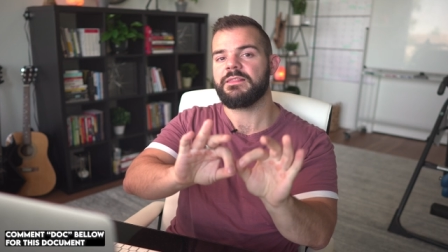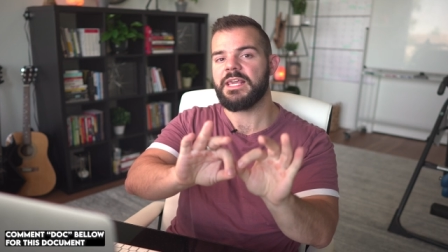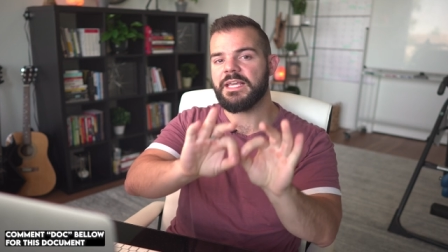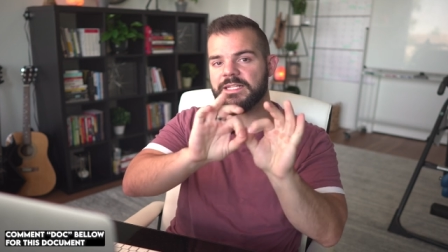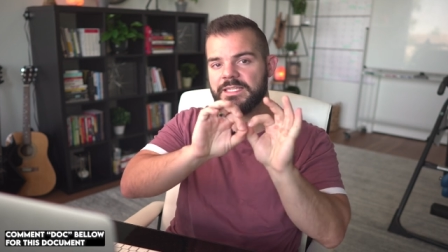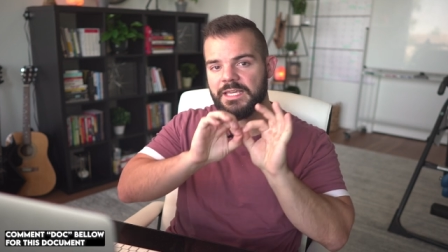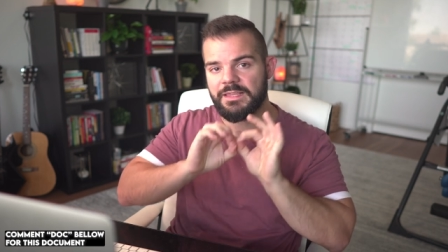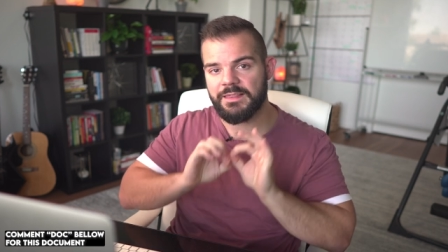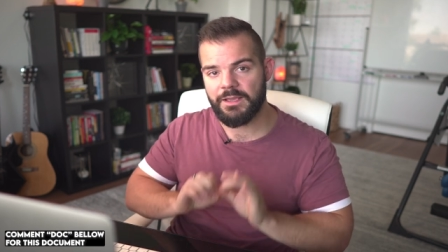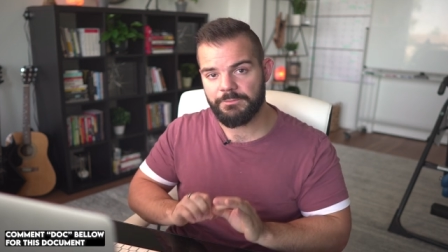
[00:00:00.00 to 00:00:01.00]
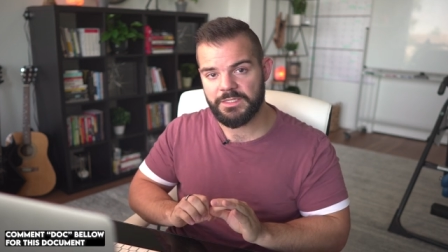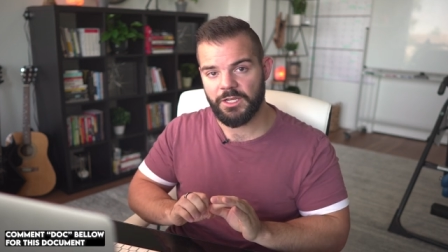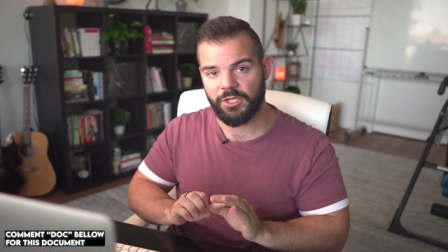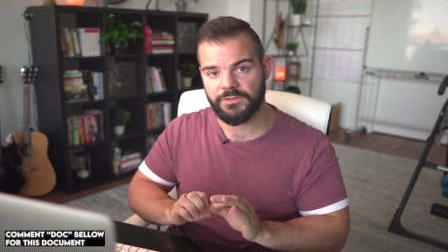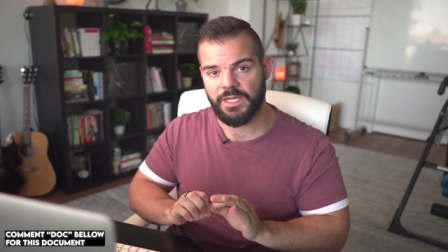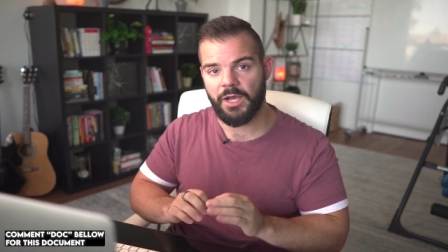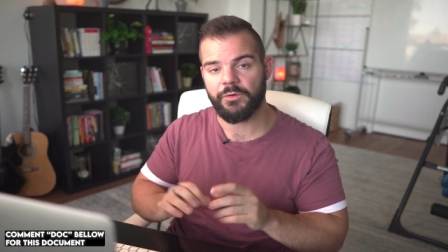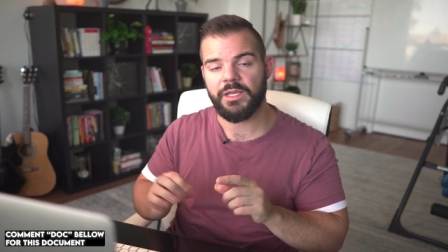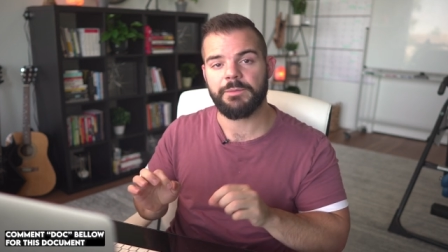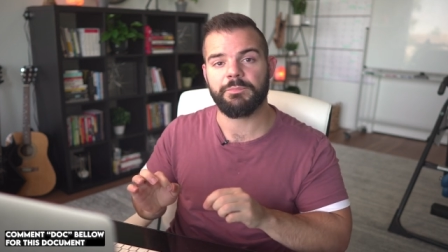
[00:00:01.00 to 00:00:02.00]
they can take themselves
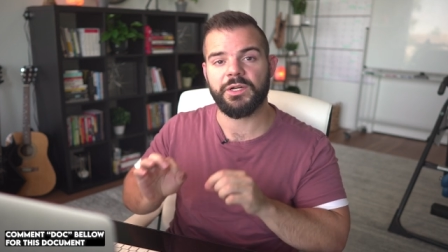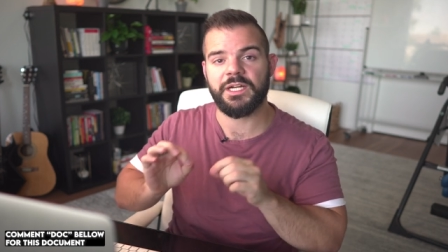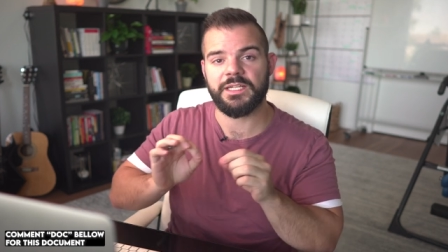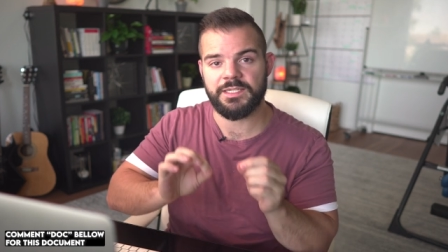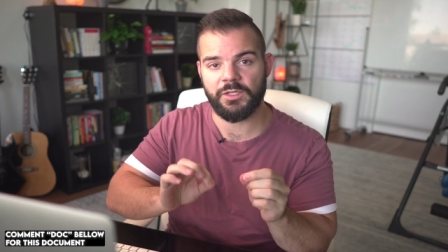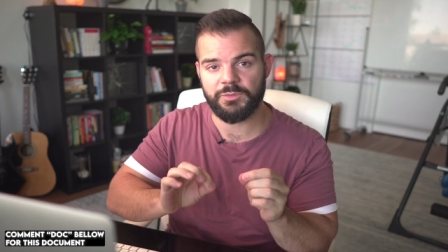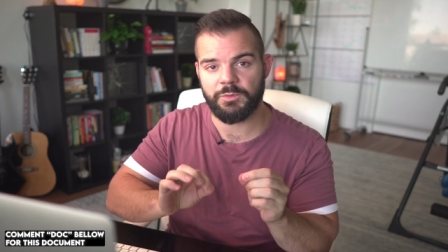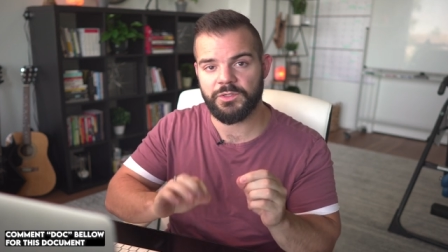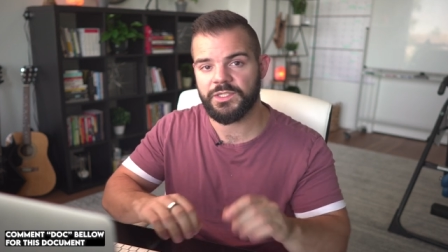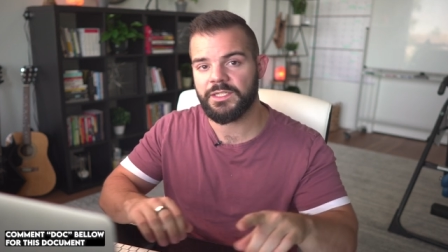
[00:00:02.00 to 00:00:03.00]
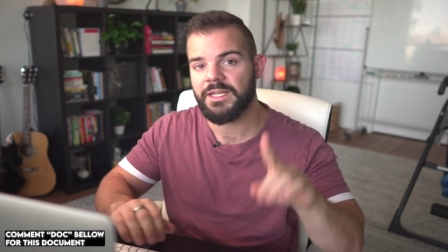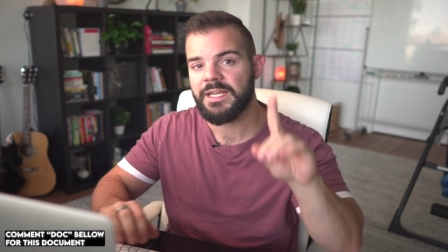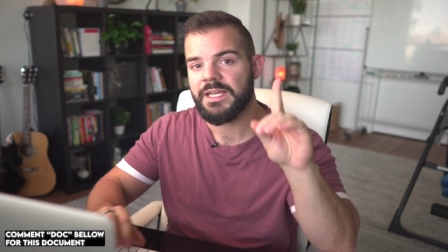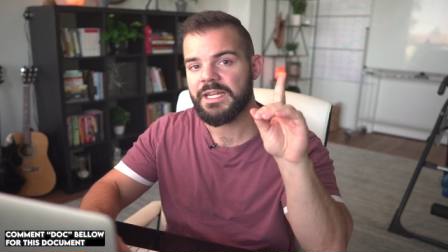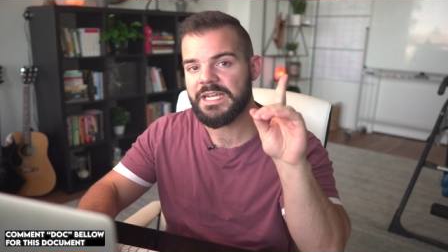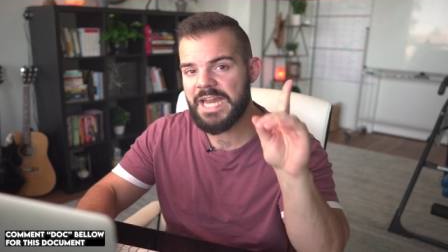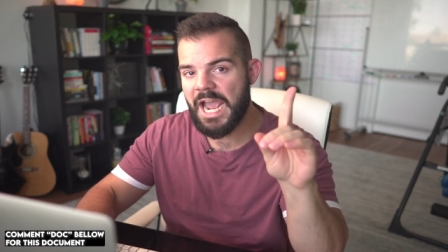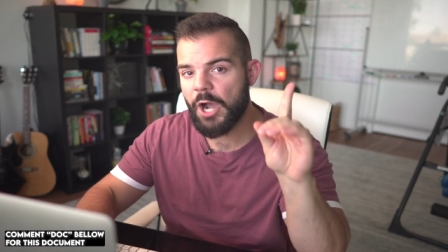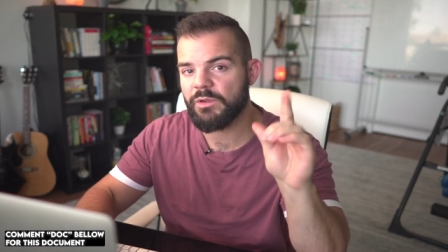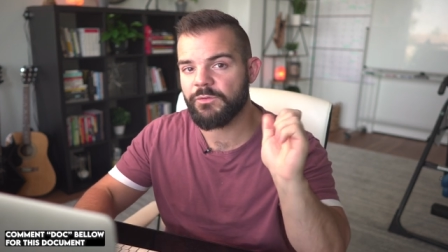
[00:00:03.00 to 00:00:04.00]
out and put in a salesperson.
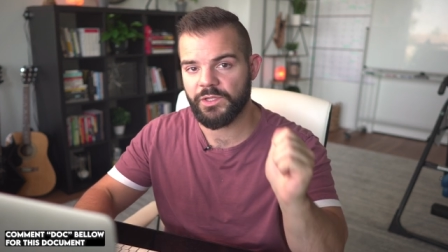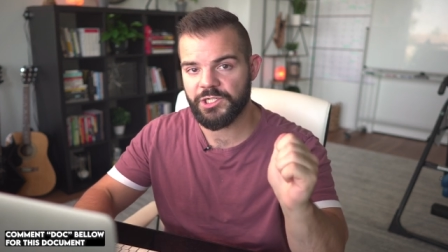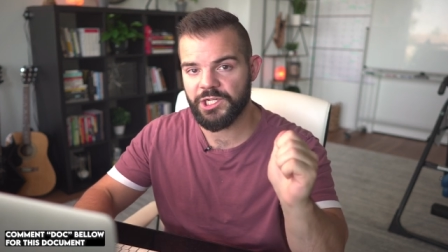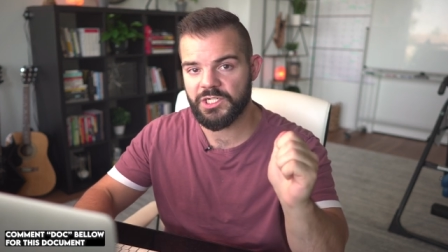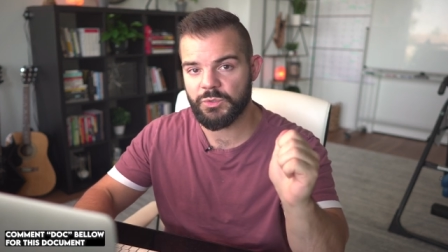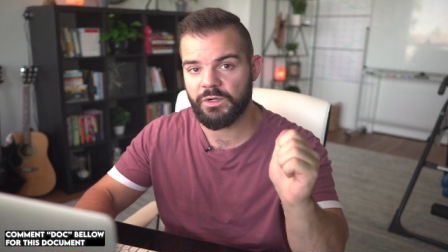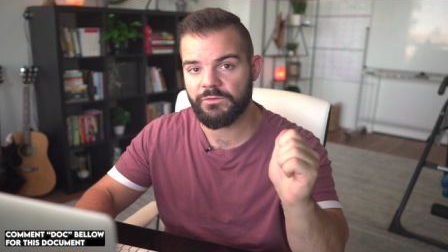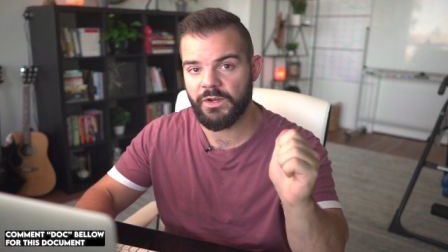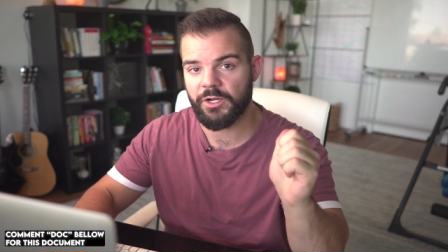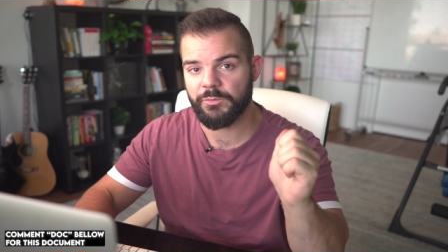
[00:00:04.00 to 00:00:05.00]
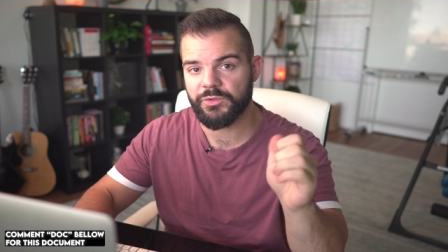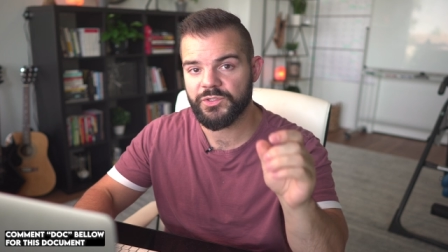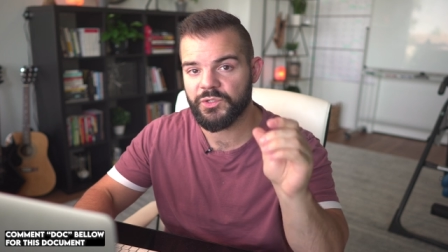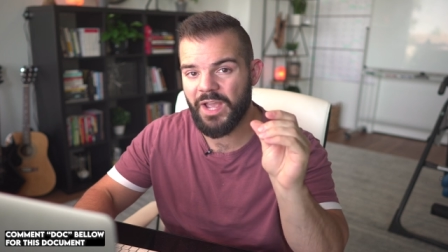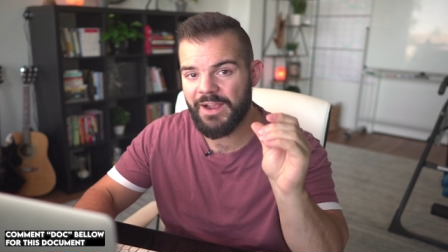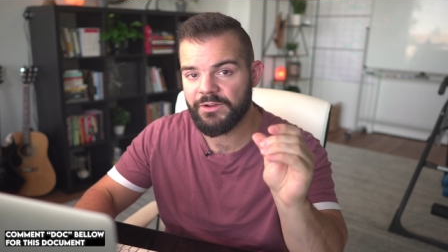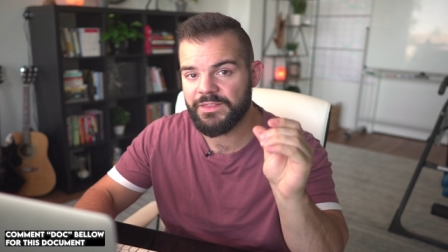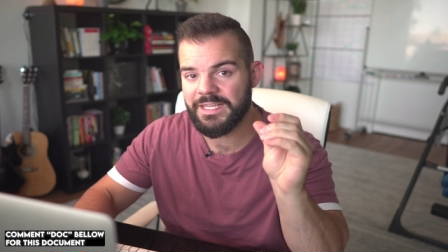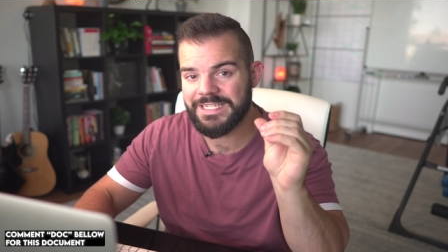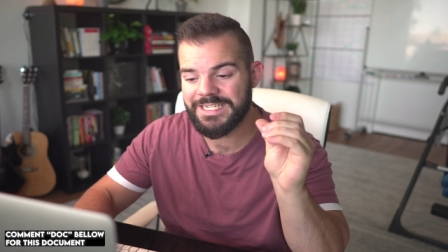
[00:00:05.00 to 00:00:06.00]
Now we've only changed one variable. So
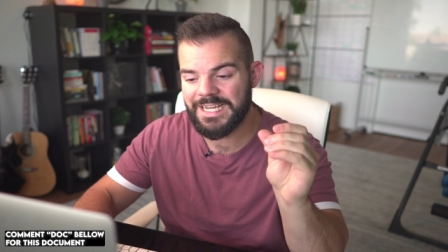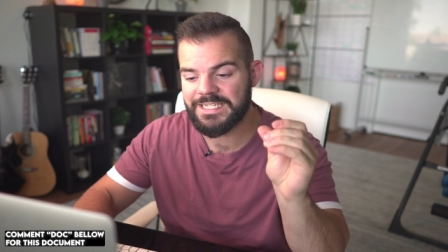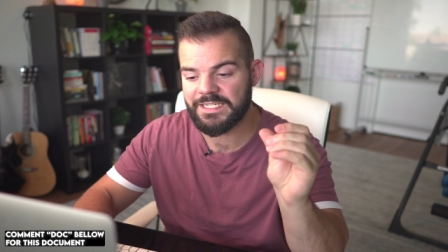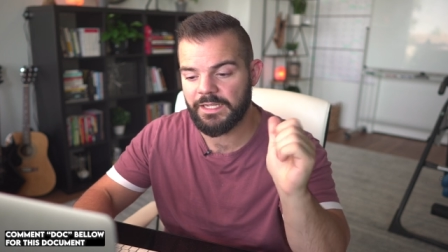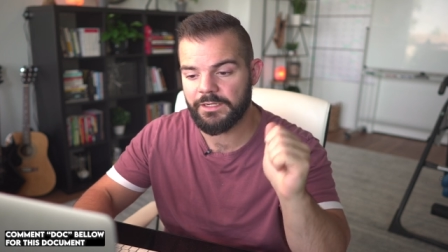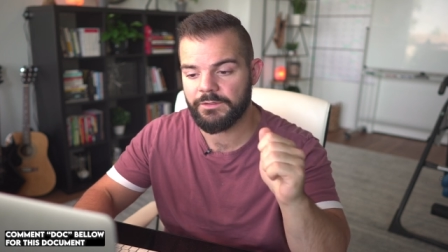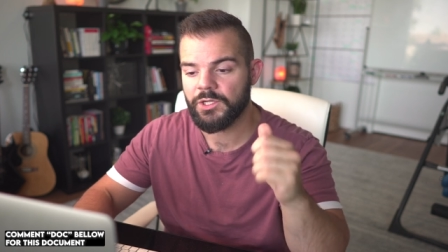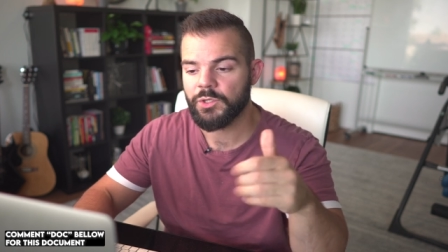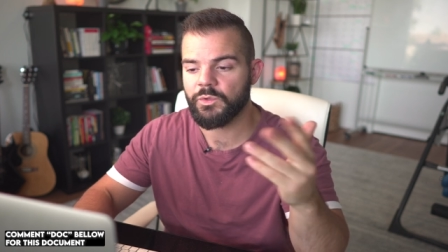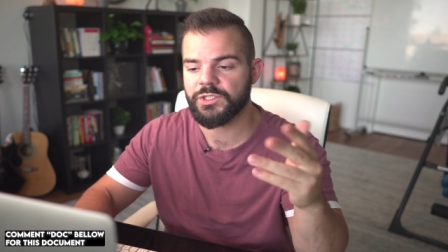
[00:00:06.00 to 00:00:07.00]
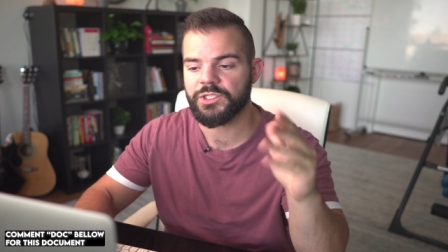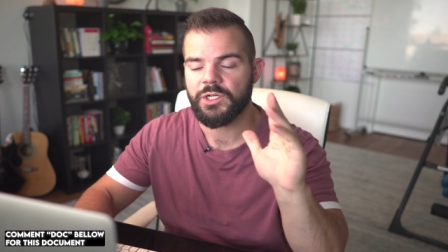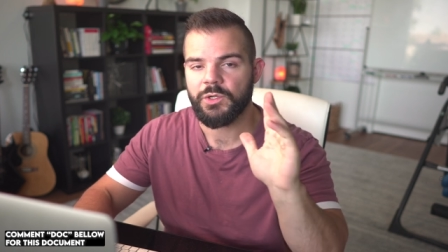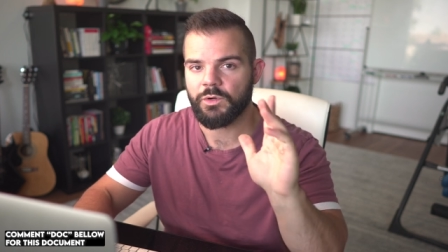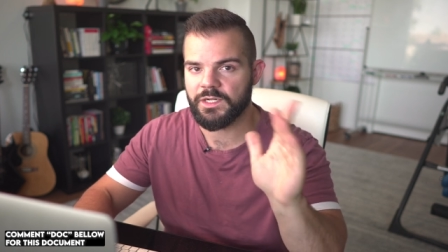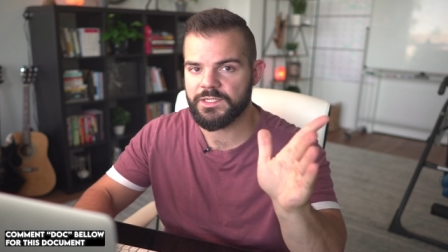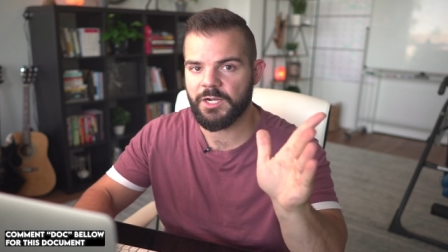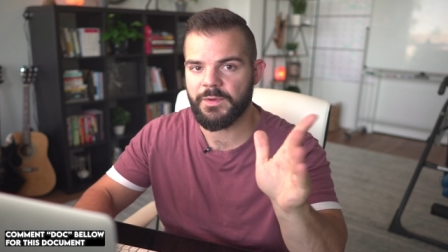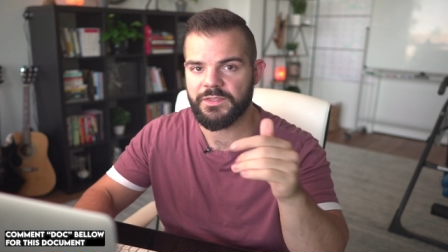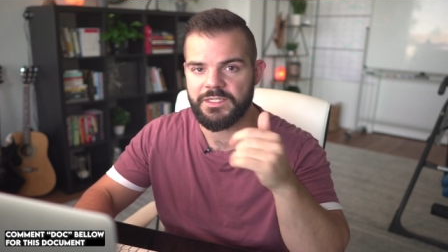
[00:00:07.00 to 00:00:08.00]
everything is isolated, which we're gonna
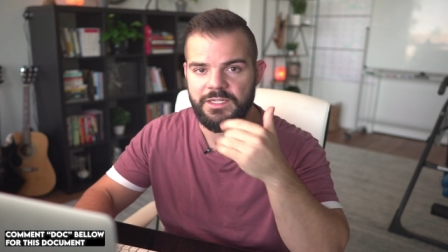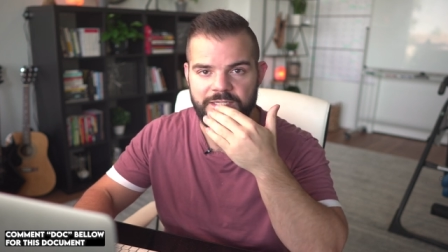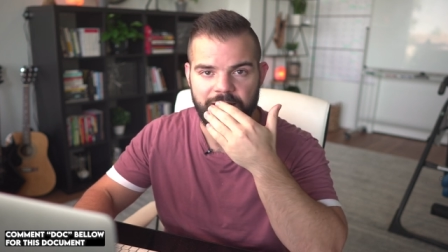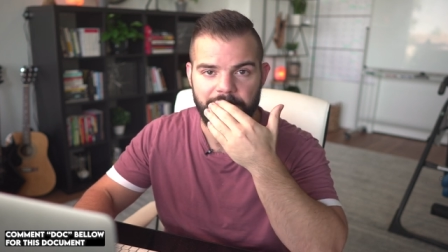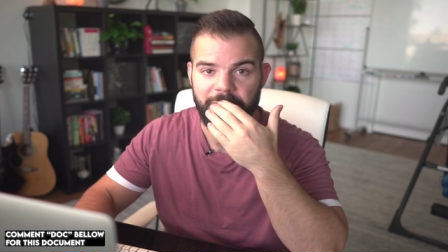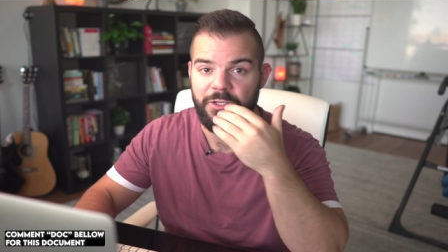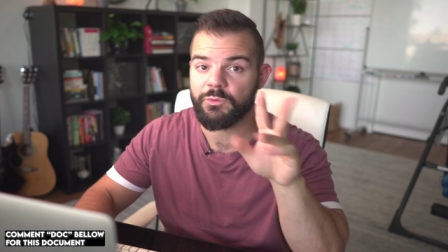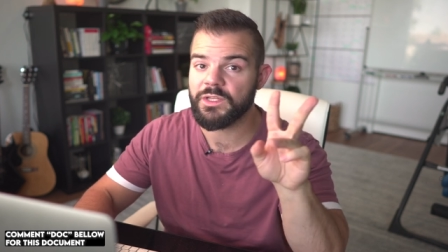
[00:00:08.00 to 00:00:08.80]
talk about this in a second, but you